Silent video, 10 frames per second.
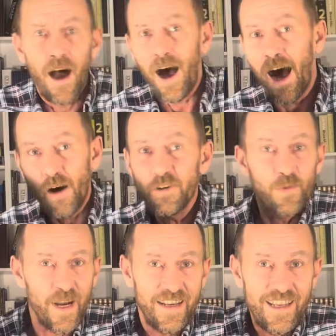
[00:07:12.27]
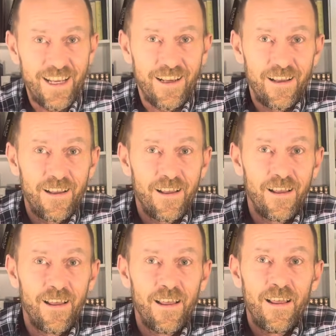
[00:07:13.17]
Are we ready?
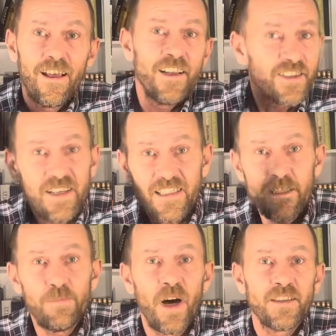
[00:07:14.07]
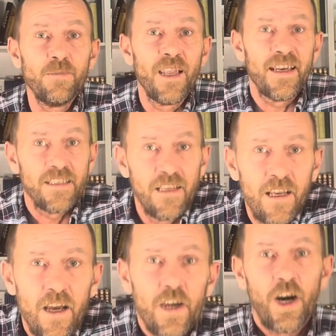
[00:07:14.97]
So here's the bottom line.
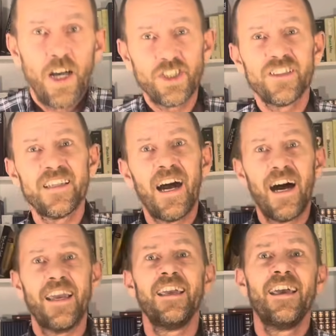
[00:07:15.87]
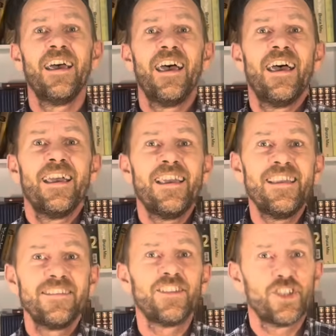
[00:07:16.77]
Conscious AI
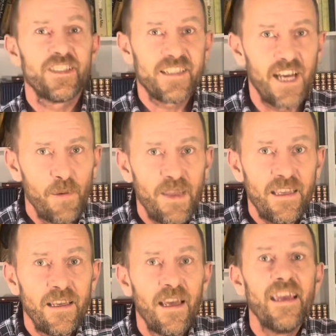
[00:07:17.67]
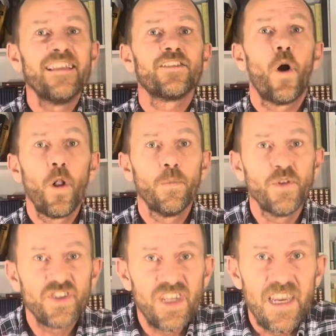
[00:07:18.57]
isn't just coming, it's
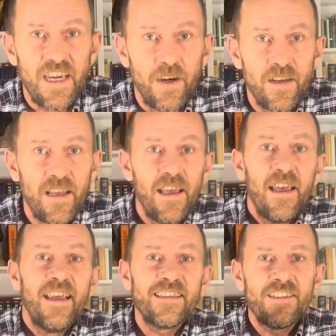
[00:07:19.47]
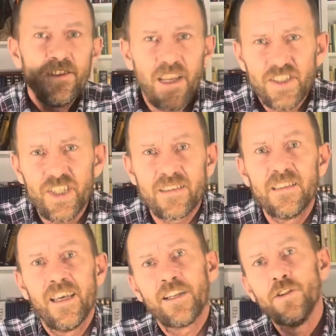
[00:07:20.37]
almost here. It's not just a
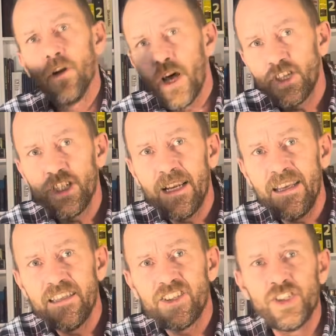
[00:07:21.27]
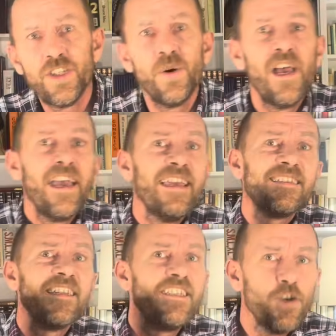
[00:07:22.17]
technological issue, it's
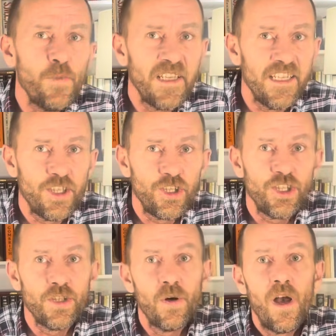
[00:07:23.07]
a human issue.